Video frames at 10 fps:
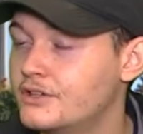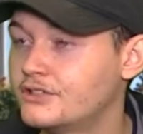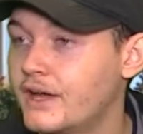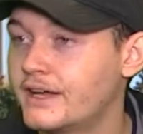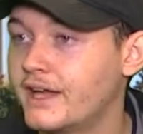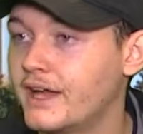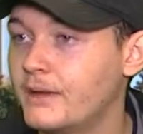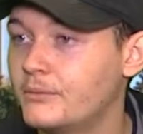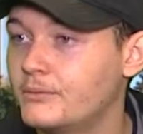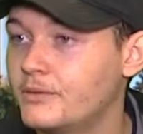So I
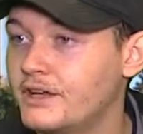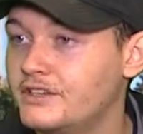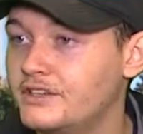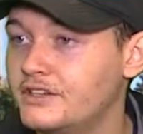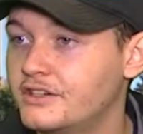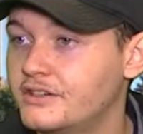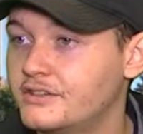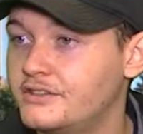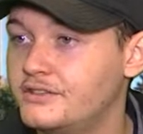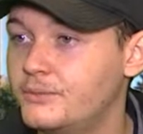came and did a
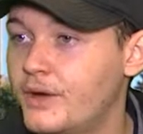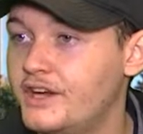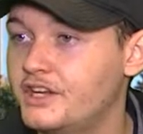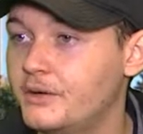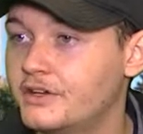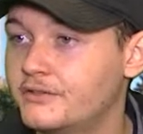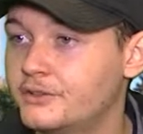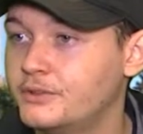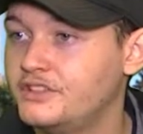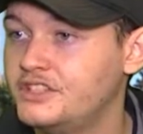radio
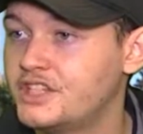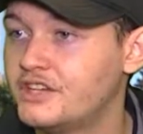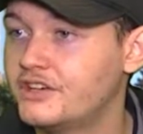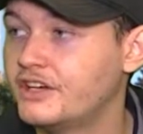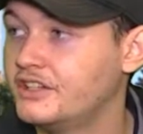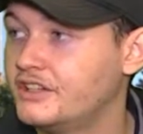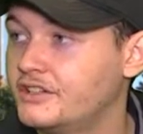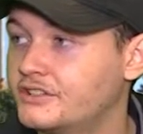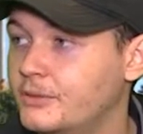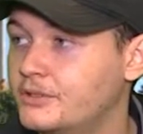interview with DJ Dougie
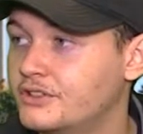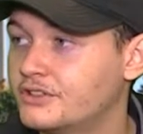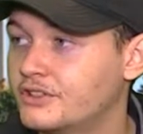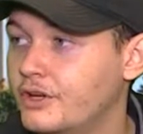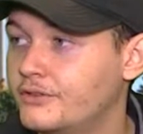some years ago.